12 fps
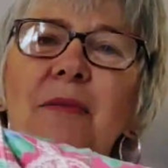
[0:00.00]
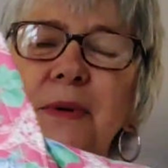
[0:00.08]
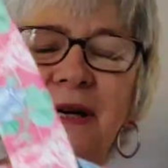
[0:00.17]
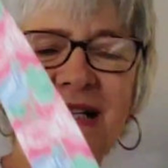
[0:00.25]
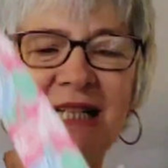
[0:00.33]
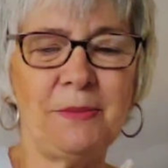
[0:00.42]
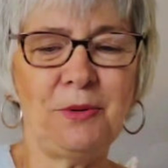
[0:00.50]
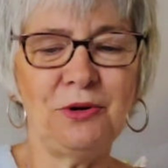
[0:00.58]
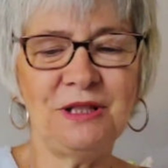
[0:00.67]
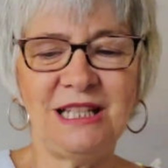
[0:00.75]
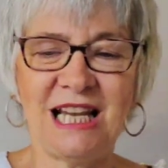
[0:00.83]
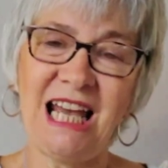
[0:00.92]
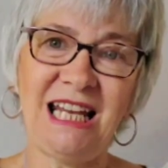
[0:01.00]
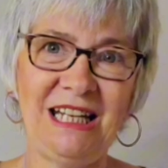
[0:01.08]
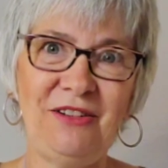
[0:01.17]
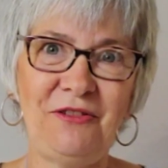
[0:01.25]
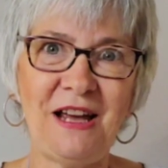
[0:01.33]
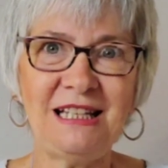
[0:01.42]
But I suppose an
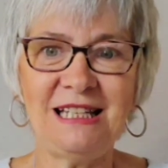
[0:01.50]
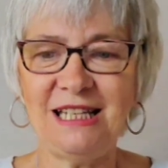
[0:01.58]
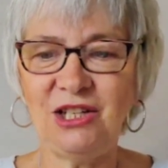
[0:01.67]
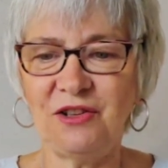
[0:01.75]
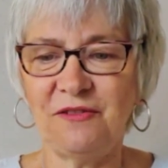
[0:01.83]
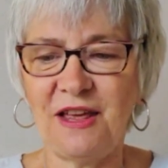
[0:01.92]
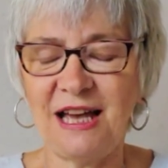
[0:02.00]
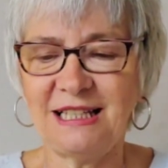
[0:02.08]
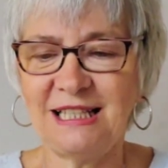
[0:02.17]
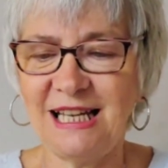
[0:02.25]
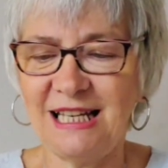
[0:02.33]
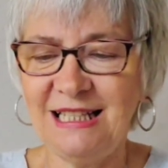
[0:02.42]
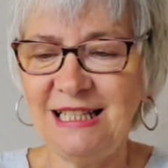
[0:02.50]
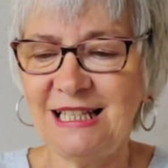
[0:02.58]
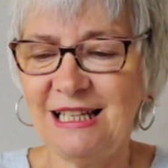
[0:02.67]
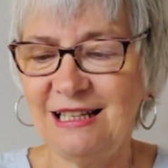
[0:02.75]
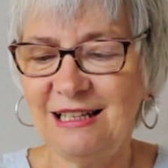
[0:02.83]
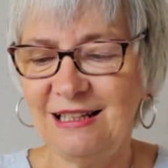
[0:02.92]
advantage of that
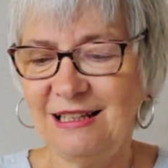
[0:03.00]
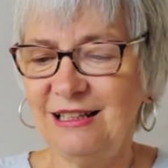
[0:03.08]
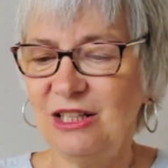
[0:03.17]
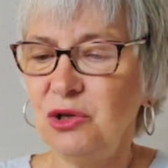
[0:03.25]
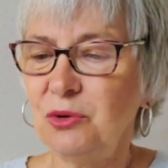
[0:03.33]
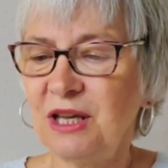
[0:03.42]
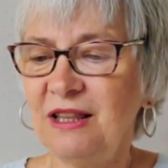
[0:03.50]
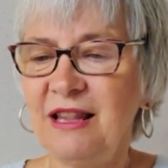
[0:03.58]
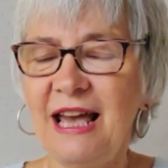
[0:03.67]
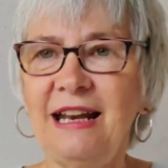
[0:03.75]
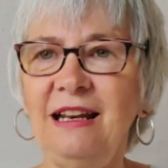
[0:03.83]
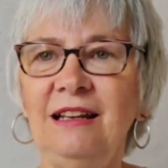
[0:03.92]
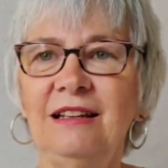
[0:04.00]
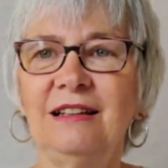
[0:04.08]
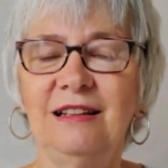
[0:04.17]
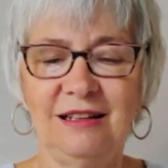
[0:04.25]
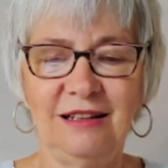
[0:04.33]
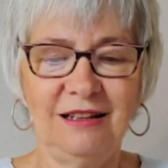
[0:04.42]
is you can then
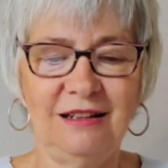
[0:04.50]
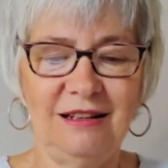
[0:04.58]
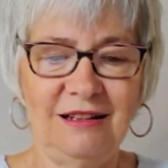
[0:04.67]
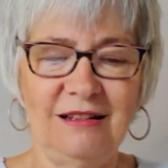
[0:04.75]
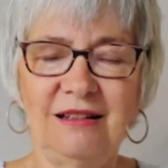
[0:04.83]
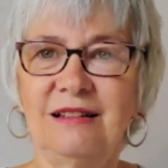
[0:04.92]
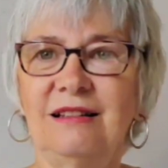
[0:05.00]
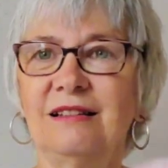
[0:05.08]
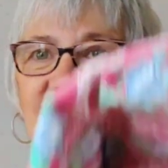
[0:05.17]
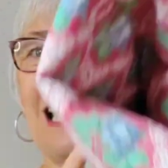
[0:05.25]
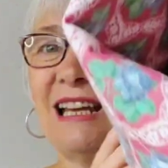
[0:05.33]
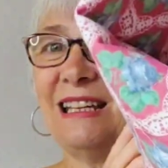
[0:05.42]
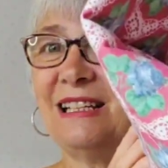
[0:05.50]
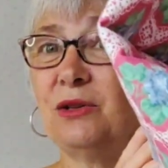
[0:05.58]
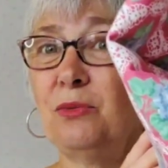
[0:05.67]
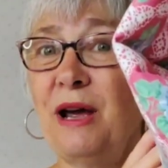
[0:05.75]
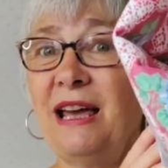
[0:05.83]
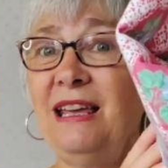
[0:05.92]
tuck it
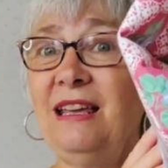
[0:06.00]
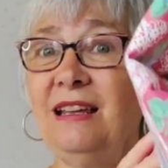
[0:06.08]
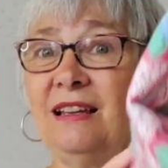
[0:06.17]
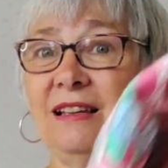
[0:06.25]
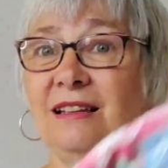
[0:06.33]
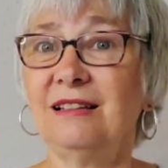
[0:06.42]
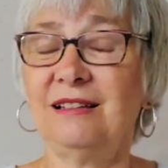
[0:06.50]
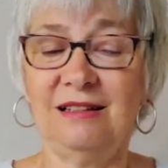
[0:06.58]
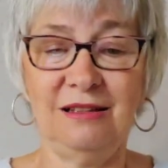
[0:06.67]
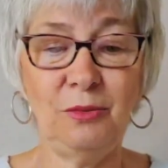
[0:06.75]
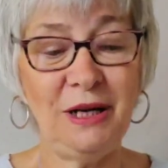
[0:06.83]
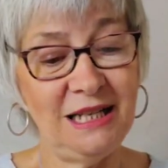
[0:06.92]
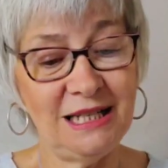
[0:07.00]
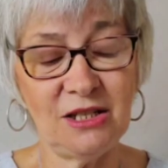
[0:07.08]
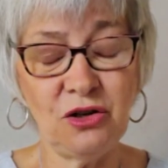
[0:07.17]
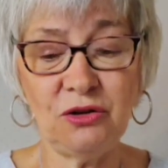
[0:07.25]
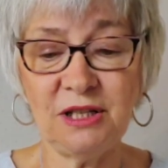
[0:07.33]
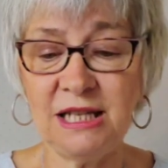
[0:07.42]
away when it's
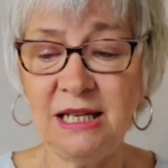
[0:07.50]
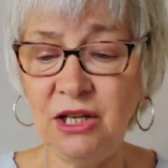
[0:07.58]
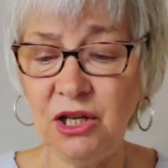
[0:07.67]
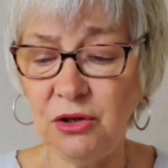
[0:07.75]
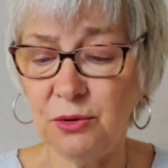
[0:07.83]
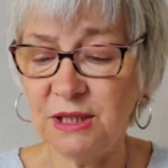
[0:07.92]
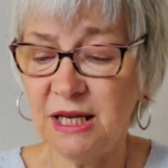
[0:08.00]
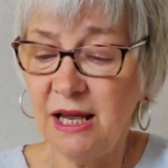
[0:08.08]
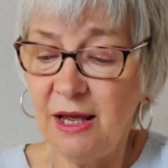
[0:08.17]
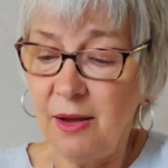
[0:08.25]
not in use.